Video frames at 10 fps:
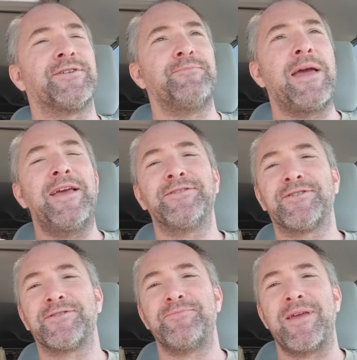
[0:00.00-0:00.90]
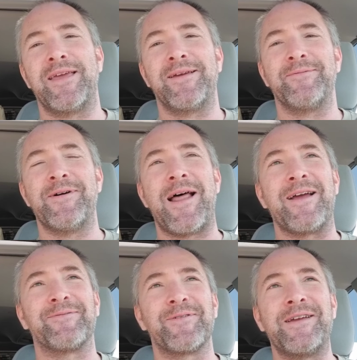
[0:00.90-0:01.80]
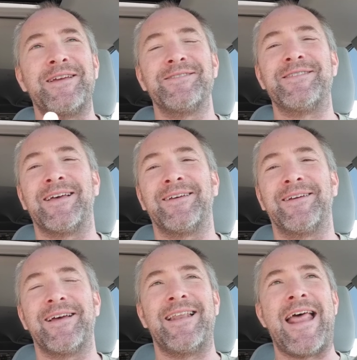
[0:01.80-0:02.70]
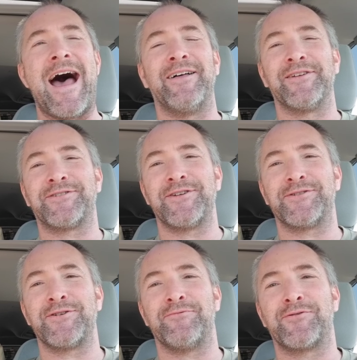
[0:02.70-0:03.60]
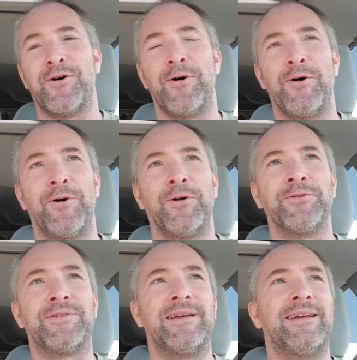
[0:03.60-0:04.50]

amazes me when I read the analysis of gold.